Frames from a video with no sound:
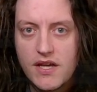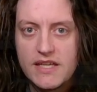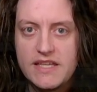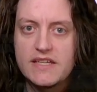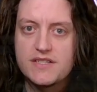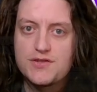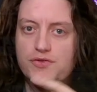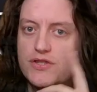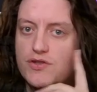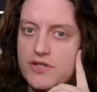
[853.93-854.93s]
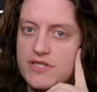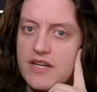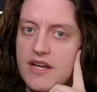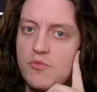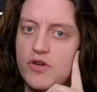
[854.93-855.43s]
He is
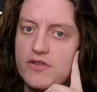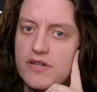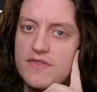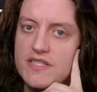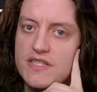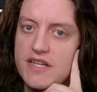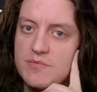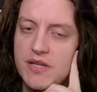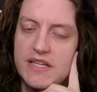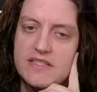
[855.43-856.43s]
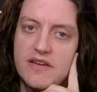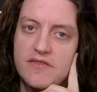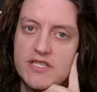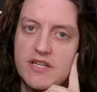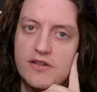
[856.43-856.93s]
resourcing. I'm wondering if this guy's playing
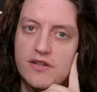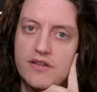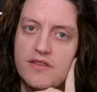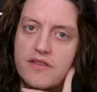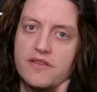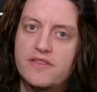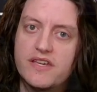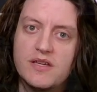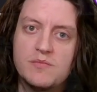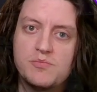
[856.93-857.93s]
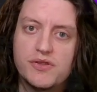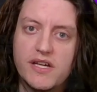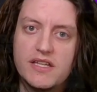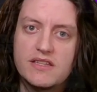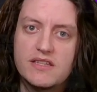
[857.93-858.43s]
Devastator.
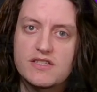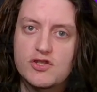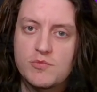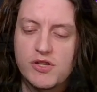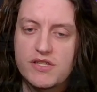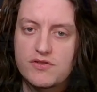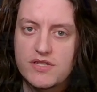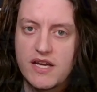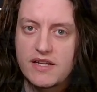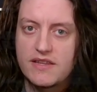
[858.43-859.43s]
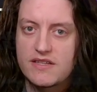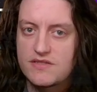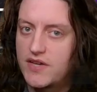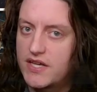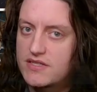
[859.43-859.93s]
Playing the super laser tech at this
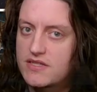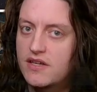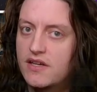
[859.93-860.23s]
phase,